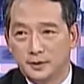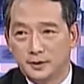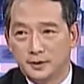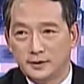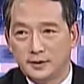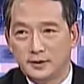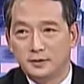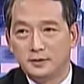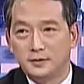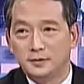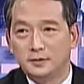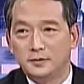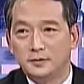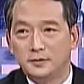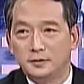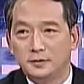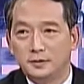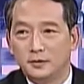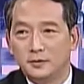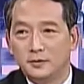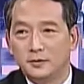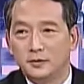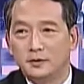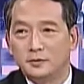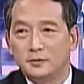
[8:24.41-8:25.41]
Like you can,
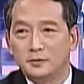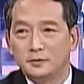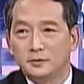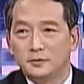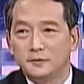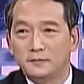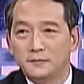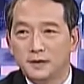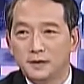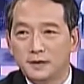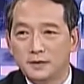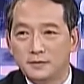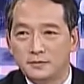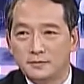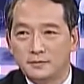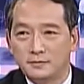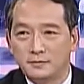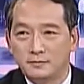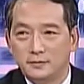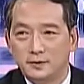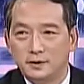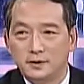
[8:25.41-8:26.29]
all device